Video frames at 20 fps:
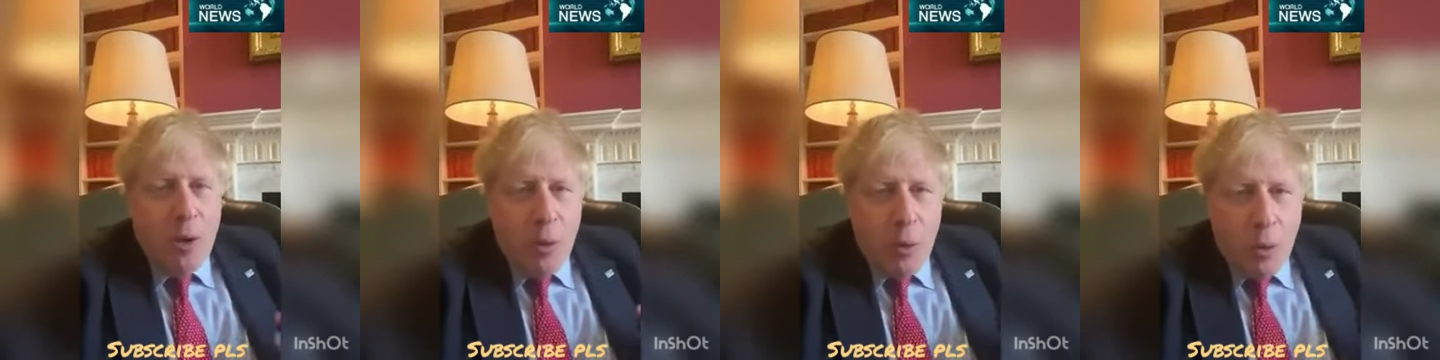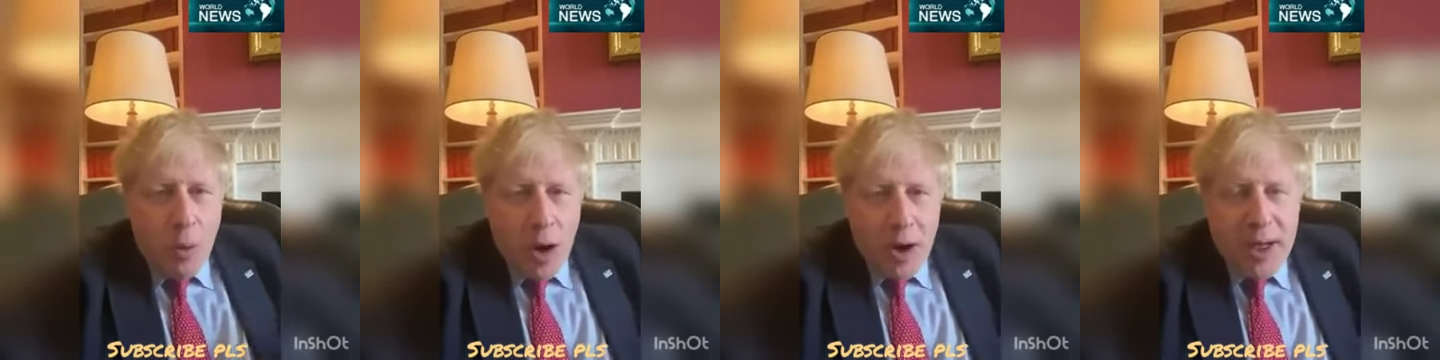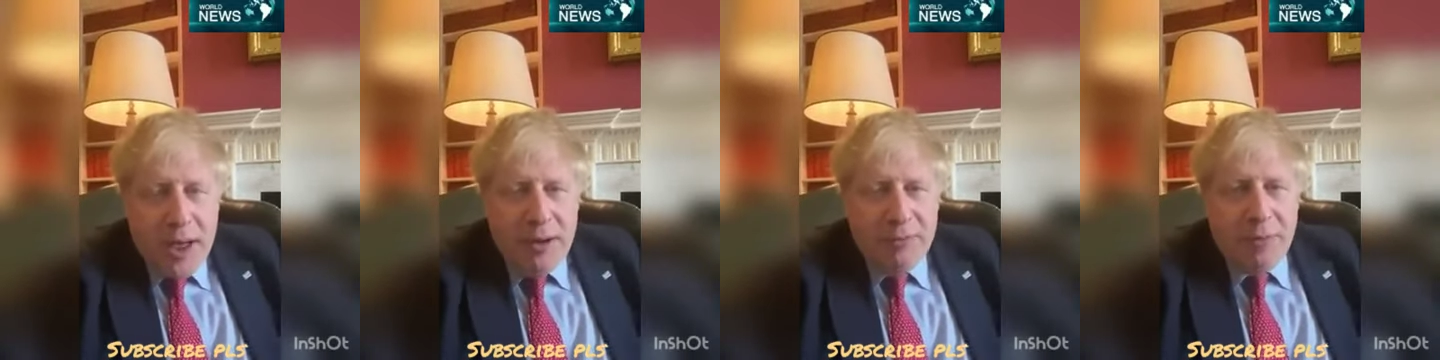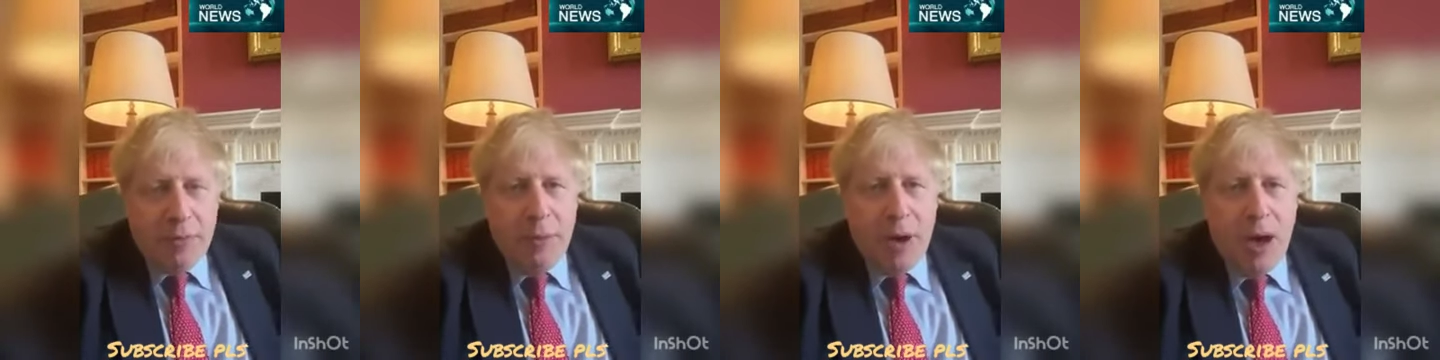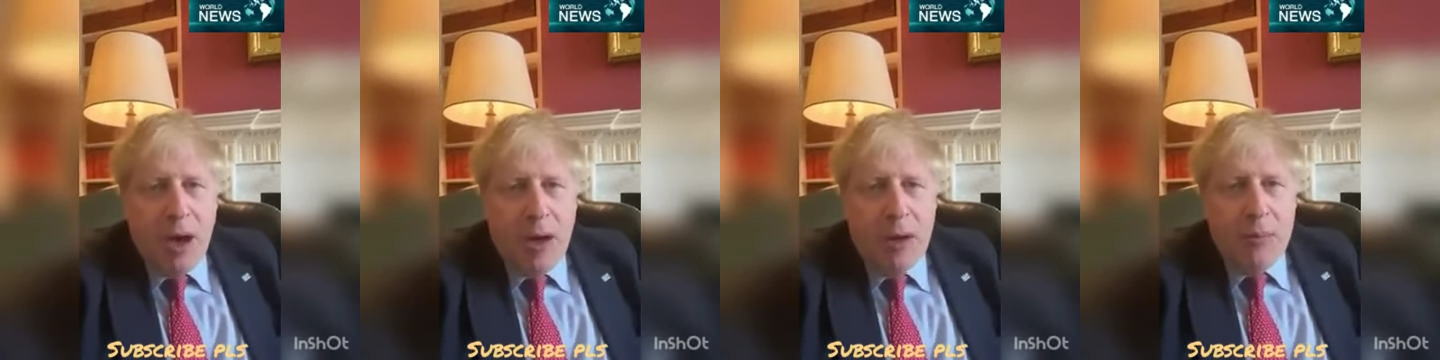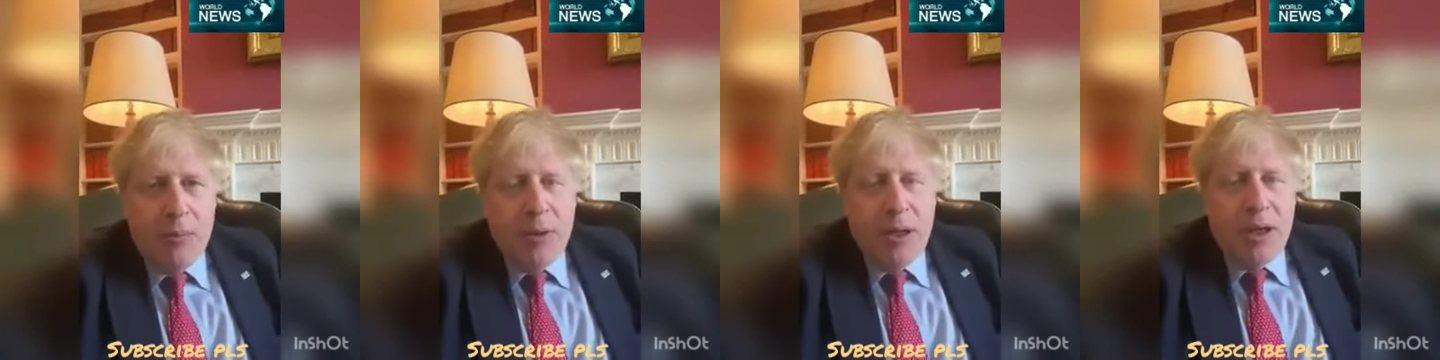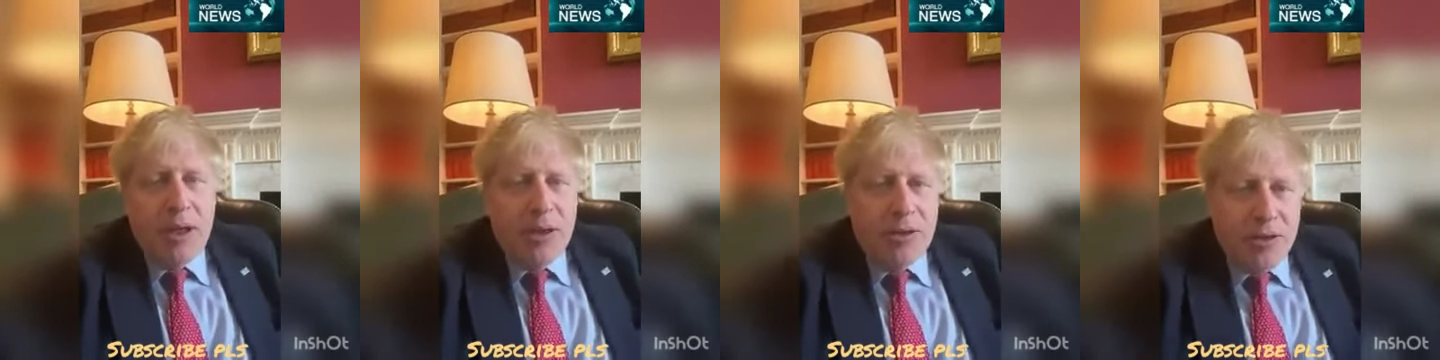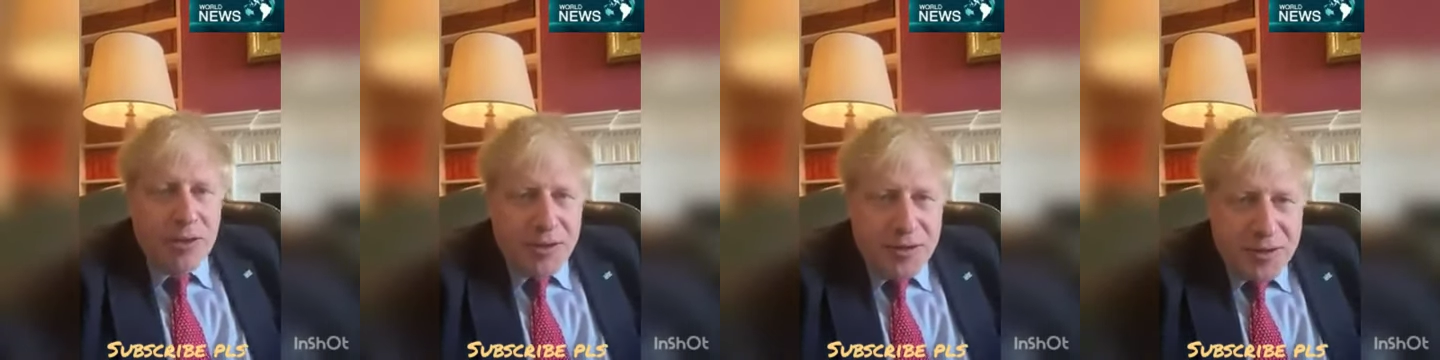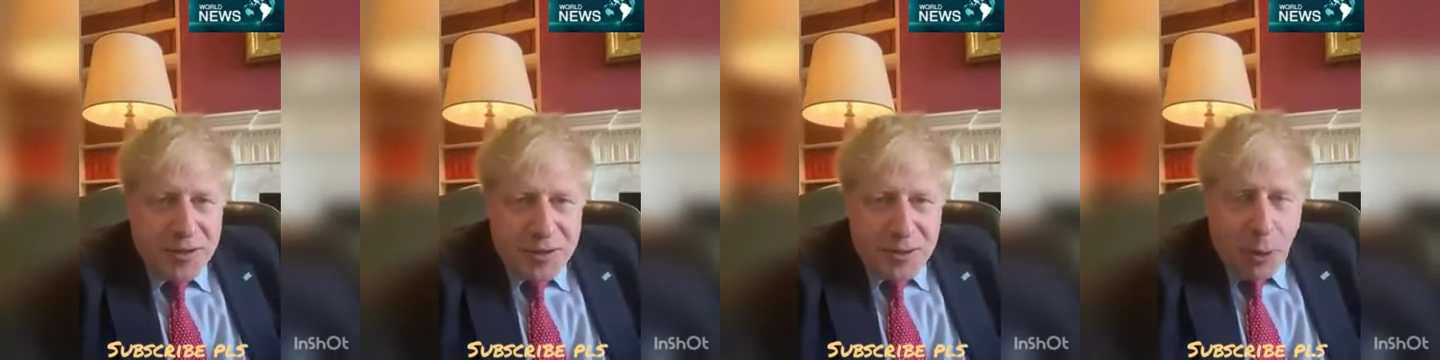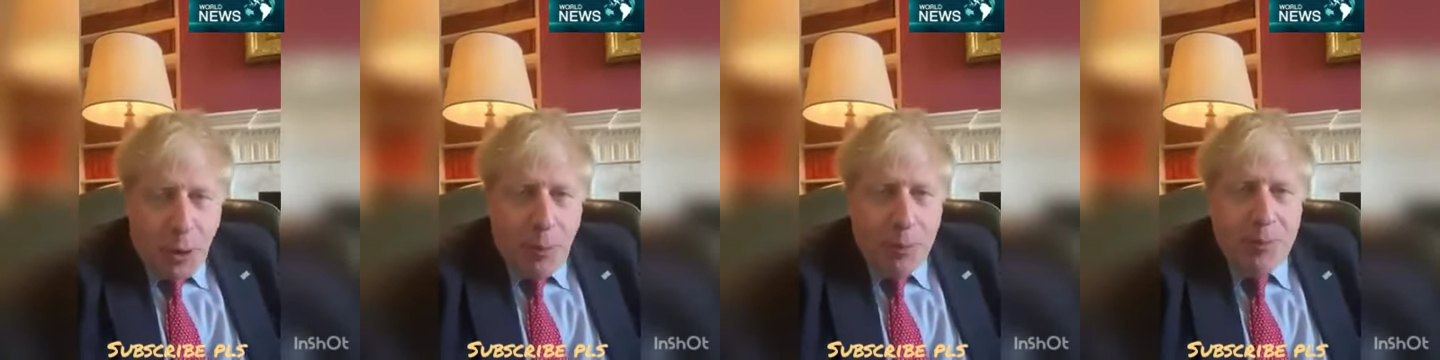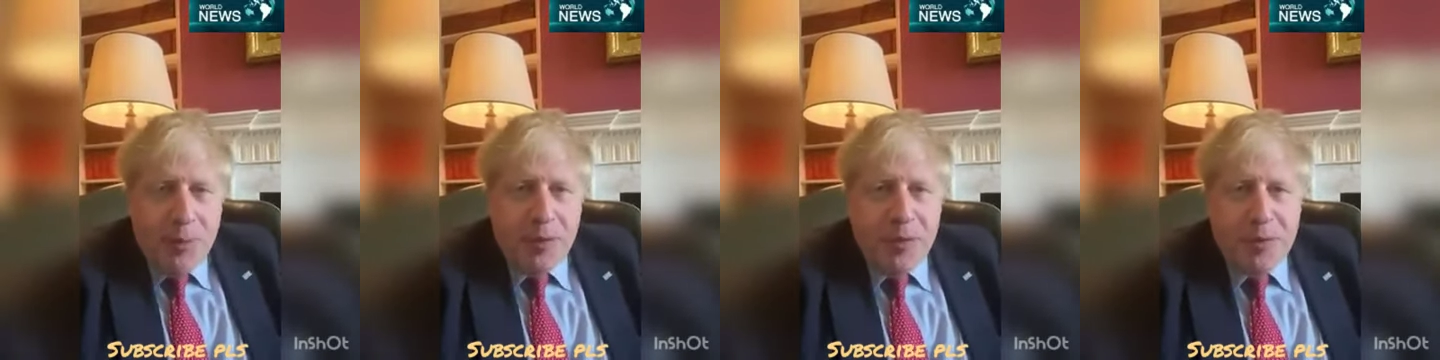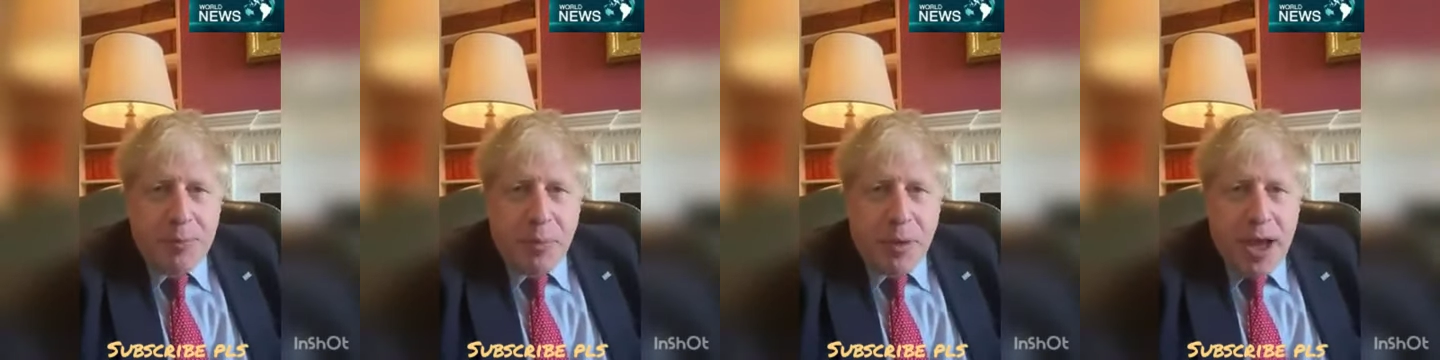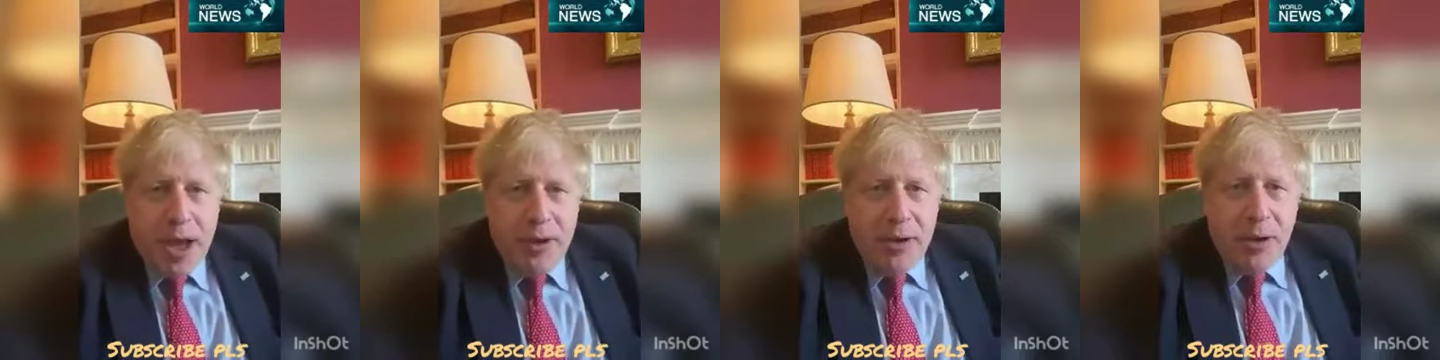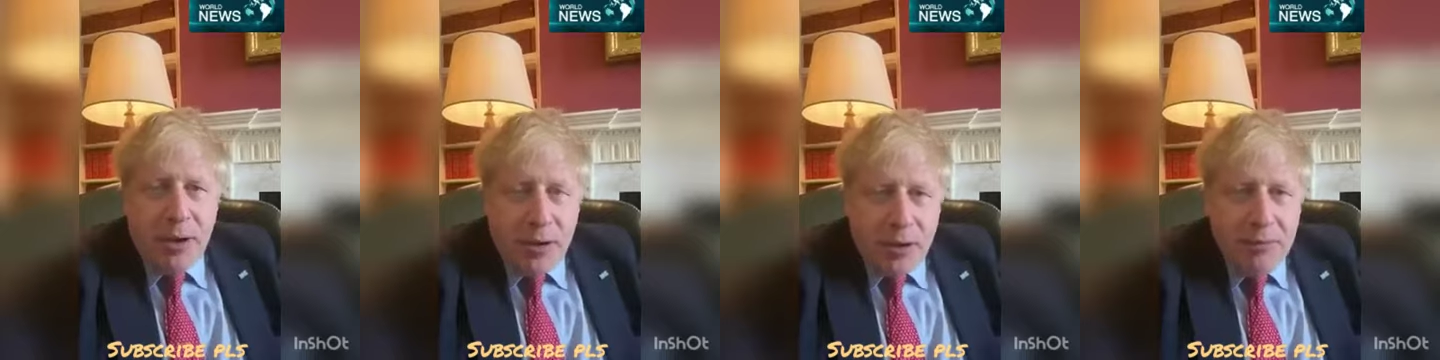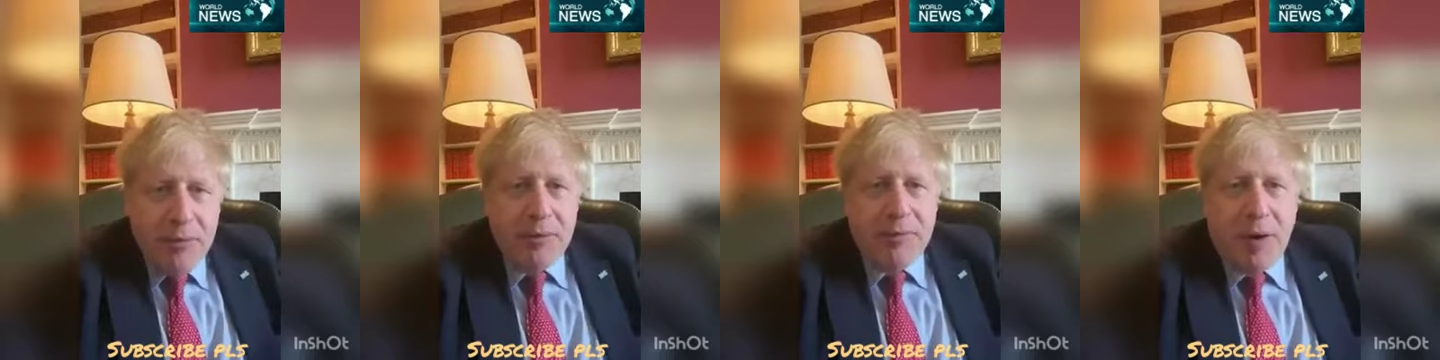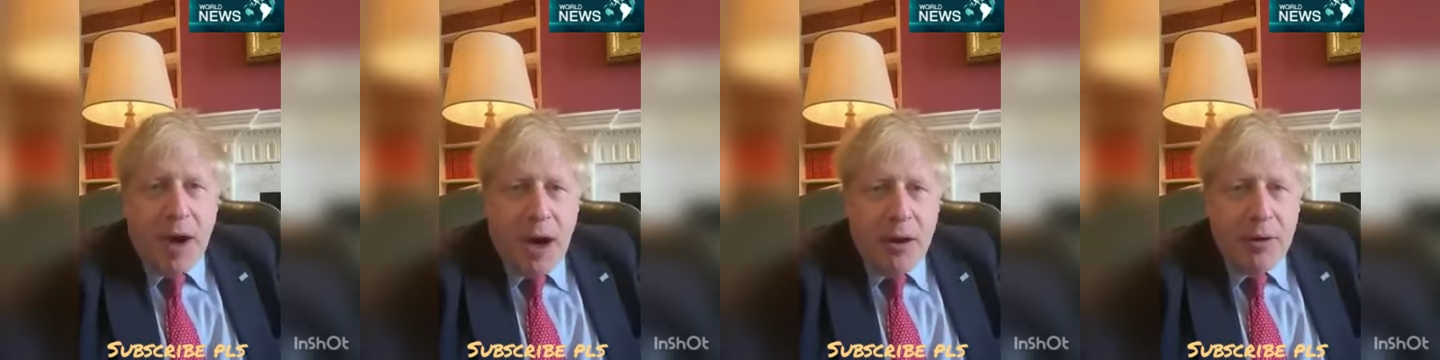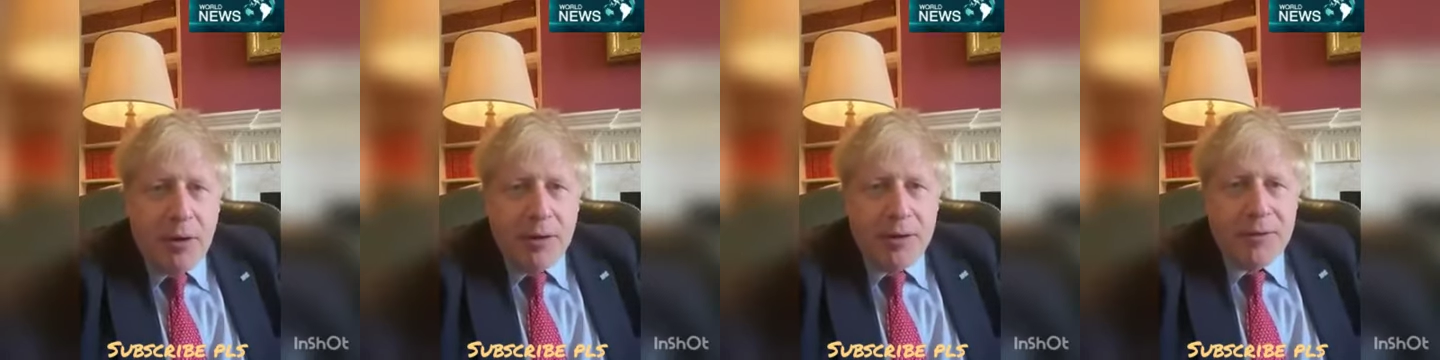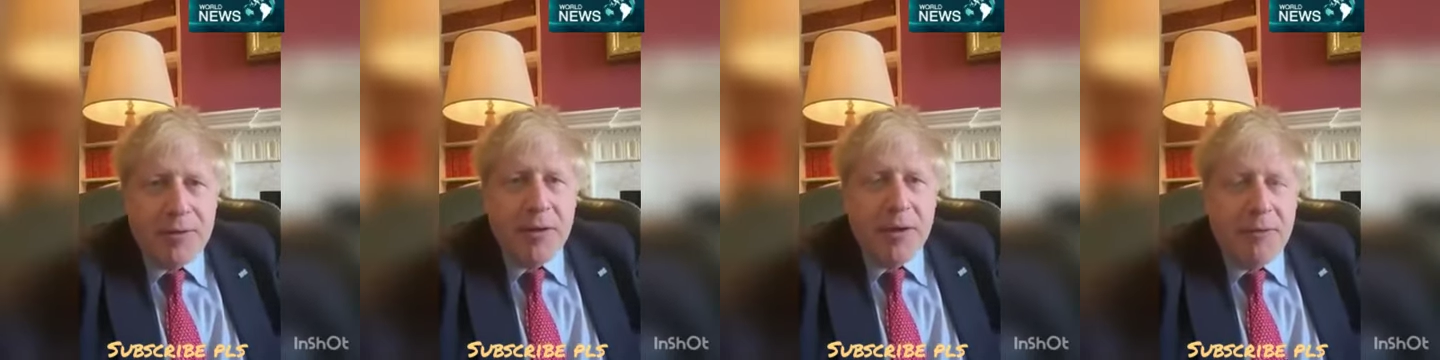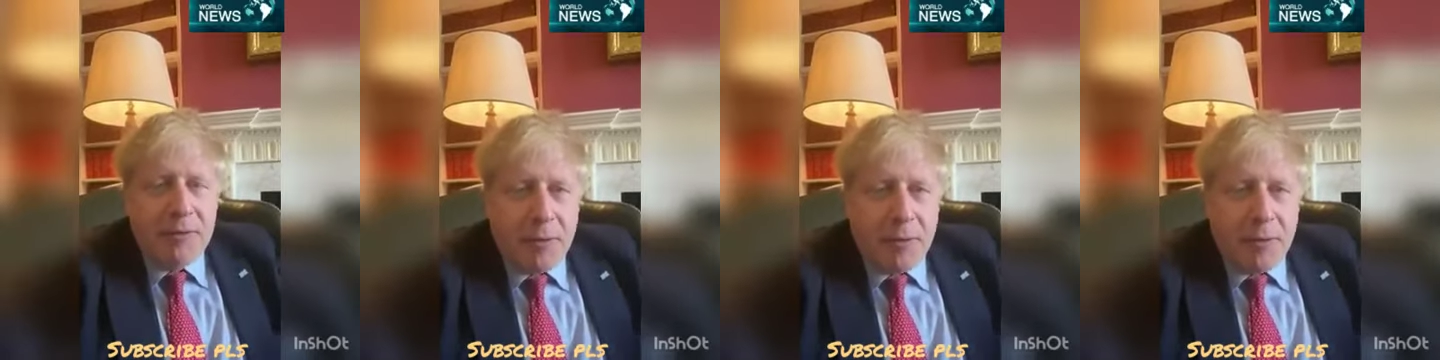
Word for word: working from home to stop the spread of the virus